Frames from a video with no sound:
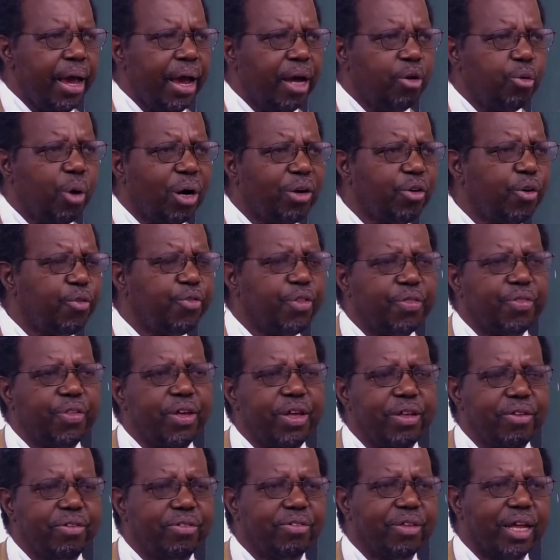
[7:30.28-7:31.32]
And one of the
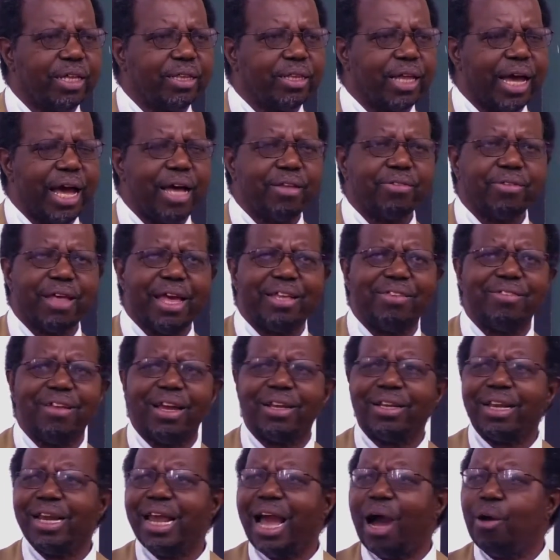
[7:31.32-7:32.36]
things that I asked,
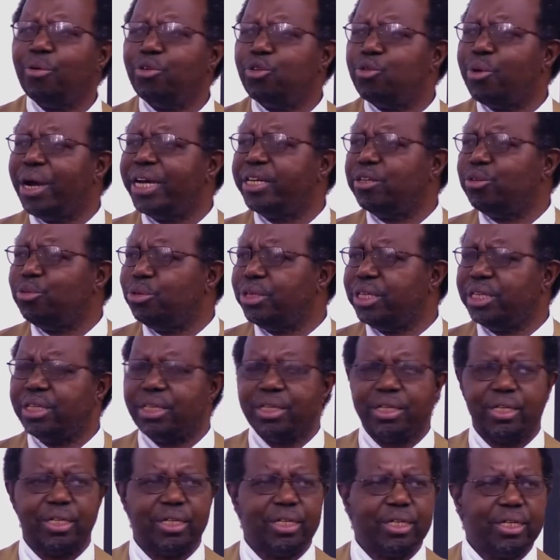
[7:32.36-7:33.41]
exactly how do I do
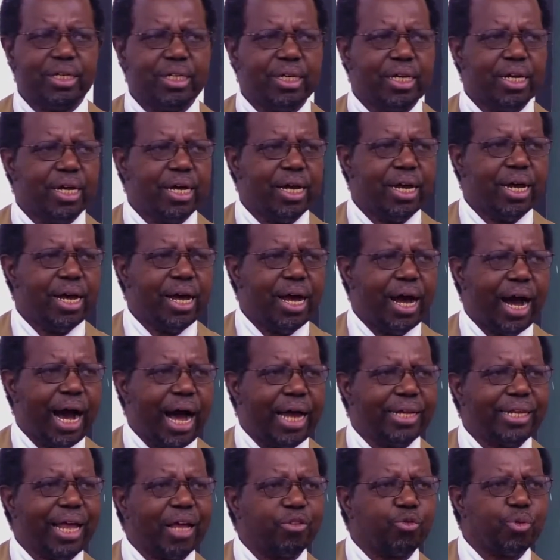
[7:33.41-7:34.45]
it?
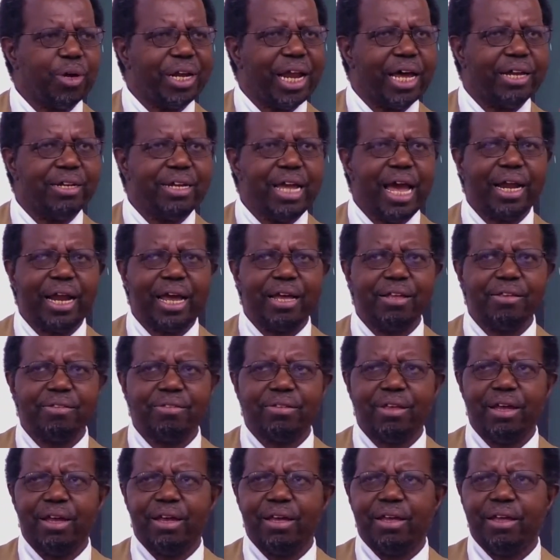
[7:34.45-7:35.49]
And that's when I
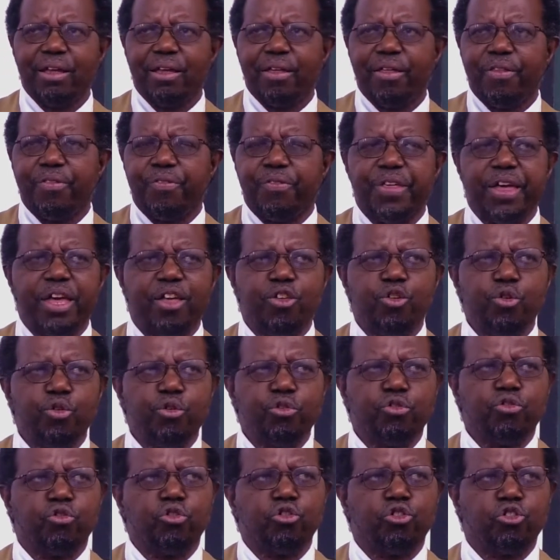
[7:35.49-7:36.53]
realized they
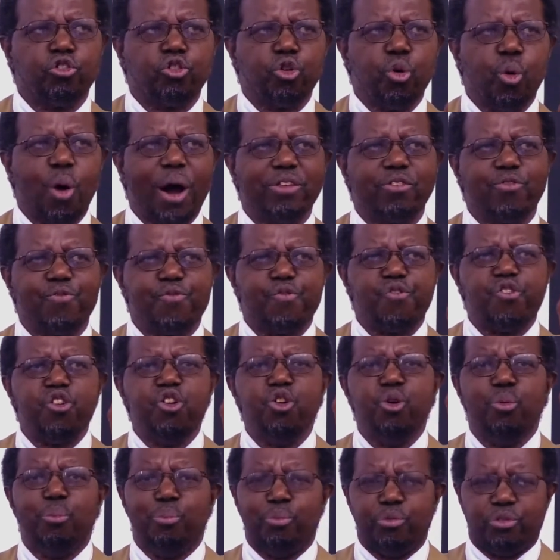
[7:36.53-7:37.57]
used to show us
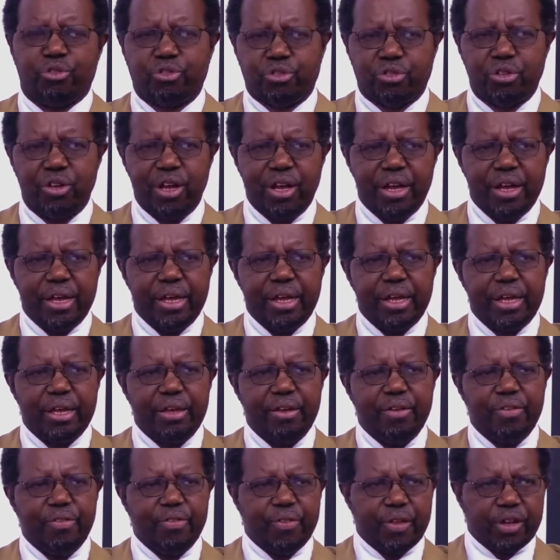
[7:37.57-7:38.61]
films
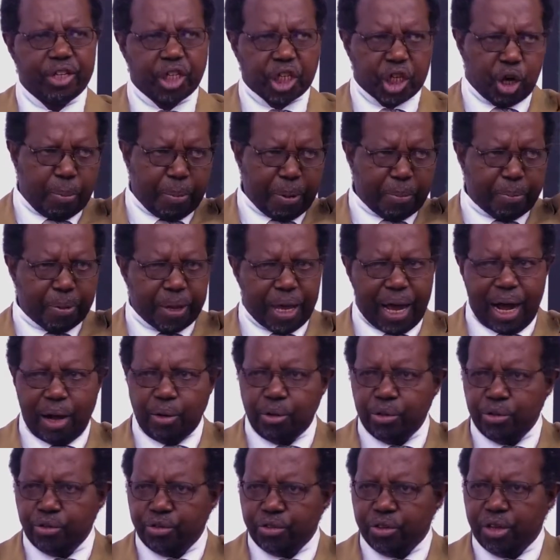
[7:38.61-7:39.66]
in the Shell BP
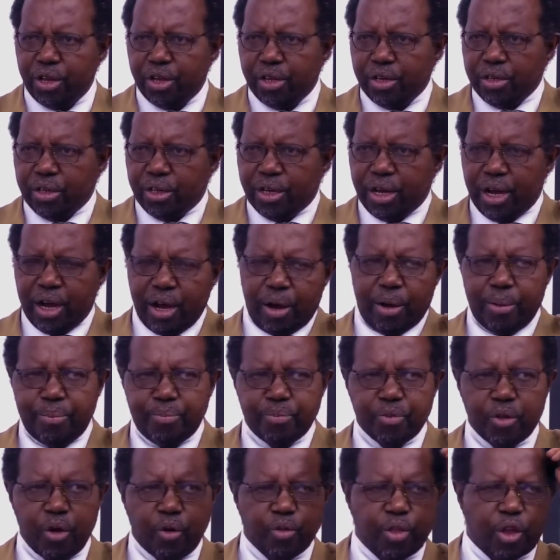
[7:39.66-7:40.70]
house
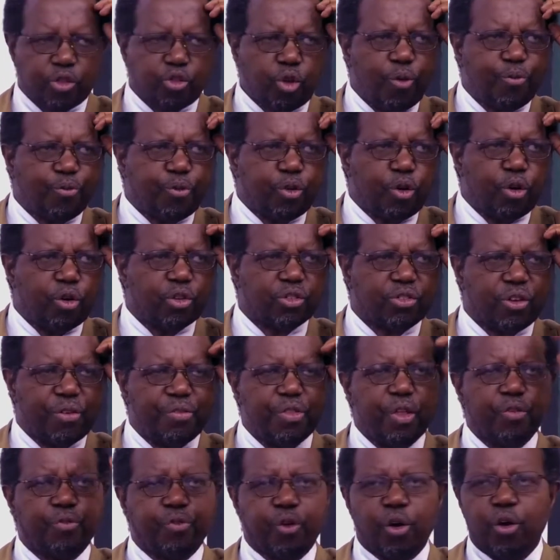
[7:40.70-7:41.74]
on the top floor,
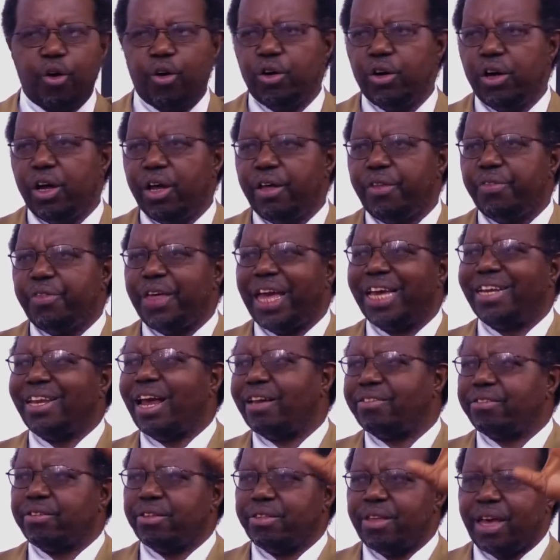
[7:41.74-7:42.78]
seventh floor. They had
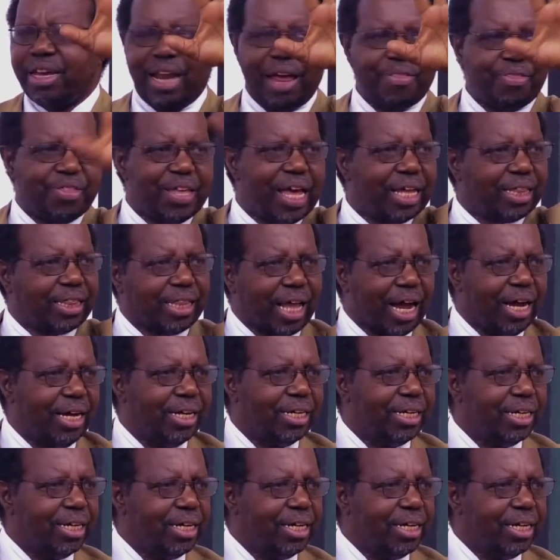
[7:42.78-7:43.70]
a theater.